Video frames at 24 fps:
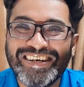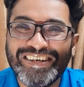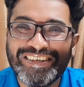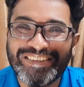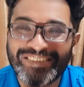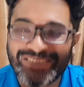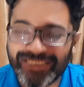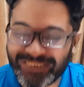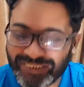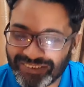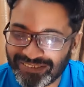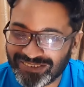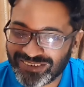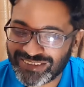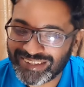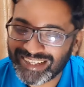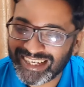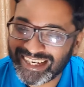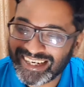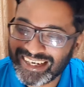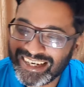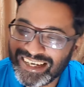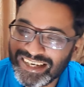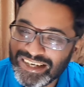sorry about
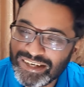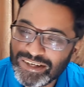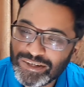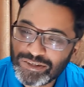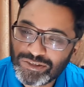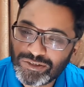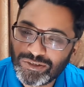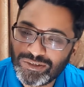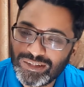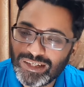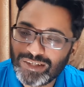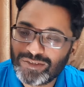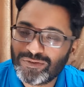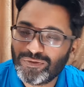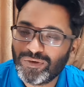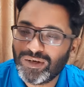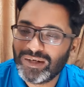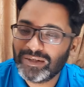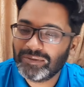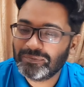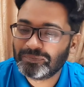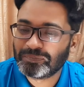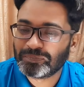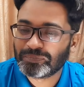that so this
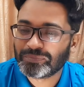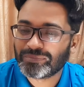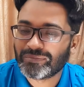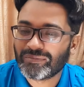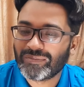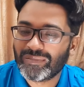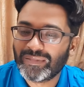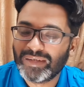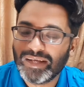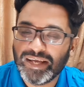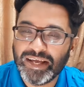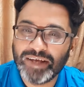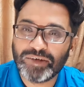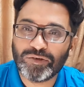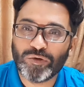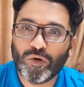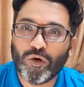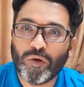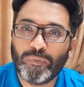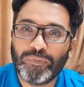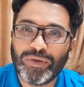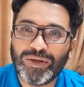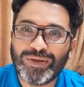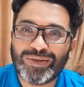one it
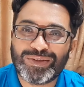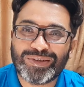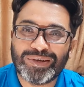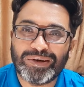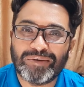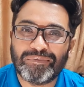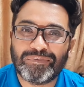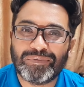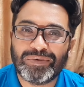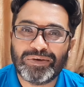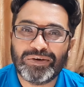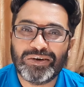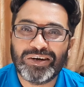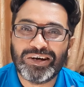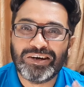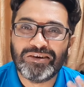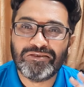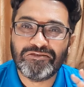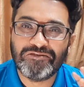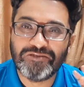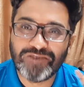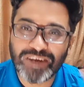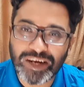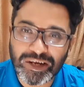opens up
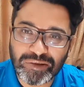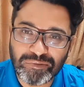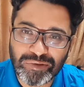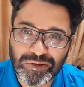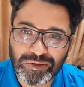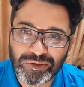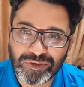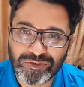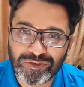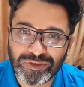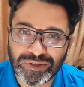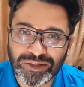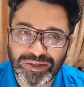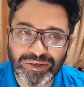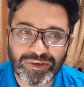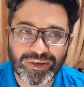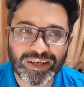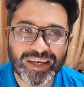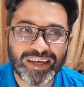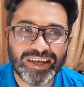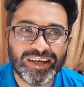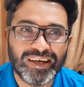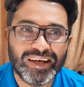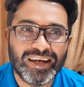very beautifully
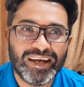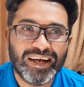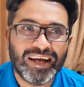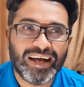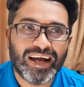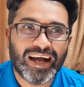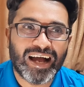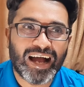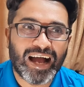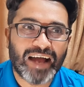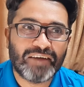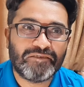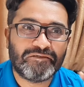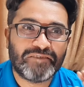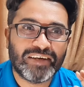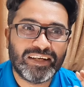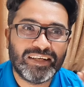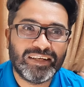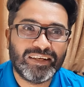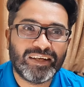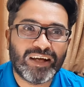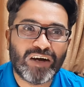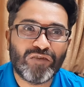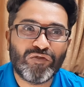okay i fell
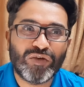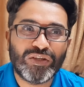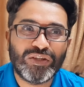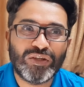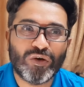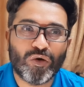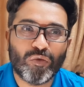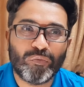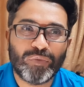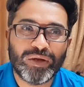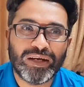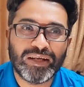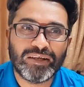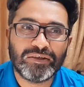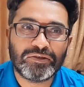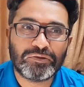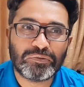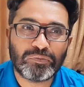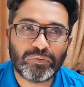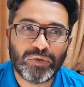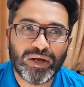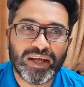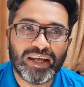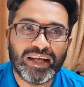in love with the opening
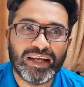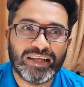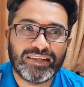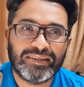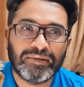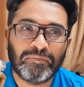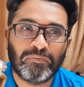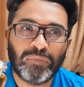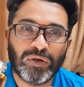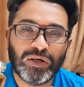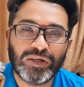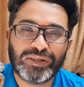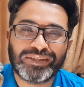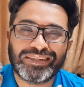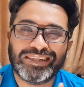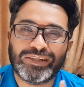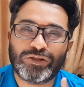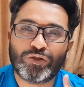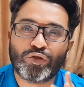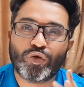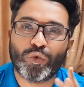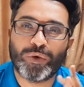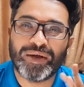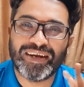spray the burst
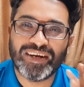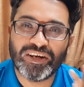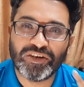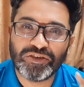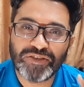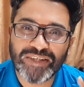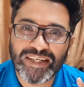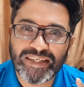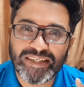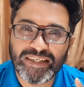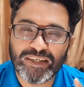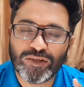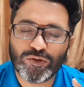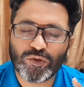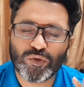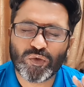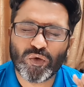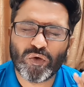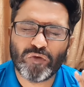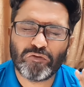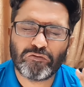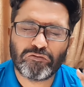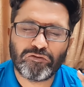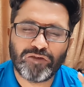is so energetic
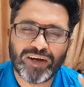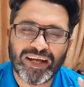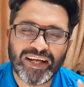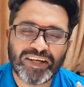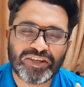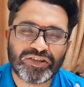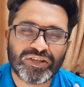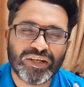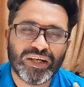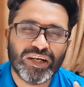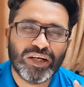so fresh